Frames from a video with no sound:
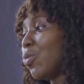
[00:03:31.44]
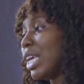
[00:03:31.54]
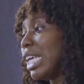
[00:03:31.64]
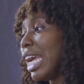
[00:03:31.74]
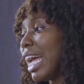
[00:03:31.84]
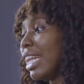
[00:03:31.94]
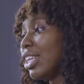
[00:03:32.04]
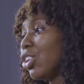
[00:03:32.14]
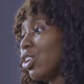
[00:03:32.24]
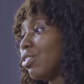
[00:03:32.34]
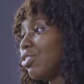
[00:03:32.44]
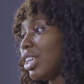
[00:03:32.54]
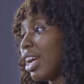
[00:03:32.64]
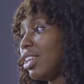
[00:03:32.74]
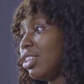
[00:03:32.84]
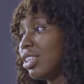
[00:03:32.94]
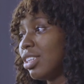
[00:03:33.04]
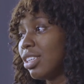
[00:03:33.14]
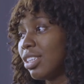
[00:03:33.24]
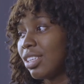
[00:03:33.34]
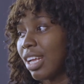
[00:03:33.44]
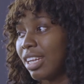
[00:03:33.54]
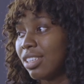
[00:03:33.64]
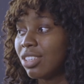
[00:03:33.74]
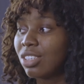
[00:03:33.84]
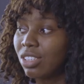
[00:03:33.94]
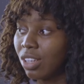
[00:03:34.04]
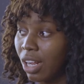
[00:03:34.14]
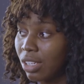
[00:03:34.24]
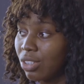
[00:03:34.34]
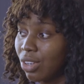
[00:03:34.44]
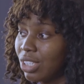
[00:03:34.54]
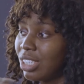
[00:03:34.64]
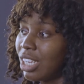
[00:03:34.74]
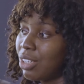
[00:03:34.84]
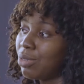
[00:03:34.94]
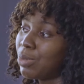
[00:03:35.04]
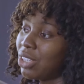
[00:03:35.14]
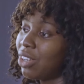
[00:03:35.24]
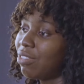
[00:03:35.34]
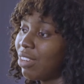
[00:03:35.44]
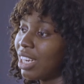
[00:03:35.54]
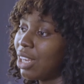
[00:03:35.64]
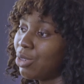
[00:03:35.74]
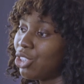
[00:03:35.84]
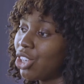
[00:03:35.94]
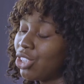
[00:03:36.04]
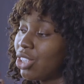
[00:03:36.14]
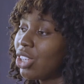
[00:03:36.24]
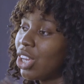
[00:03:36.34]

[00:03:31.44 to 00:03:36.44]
We had a lot of challenges at the start on set based on the fact that we just